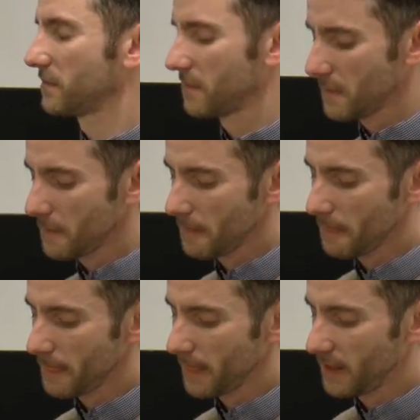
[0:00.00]

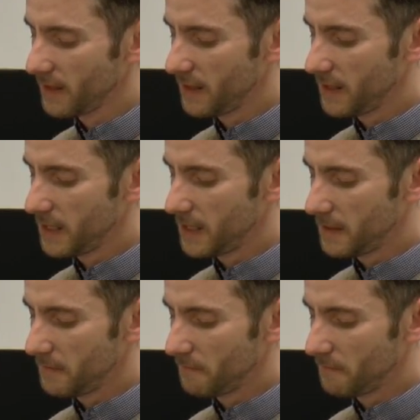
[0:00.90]
Nobody speaks.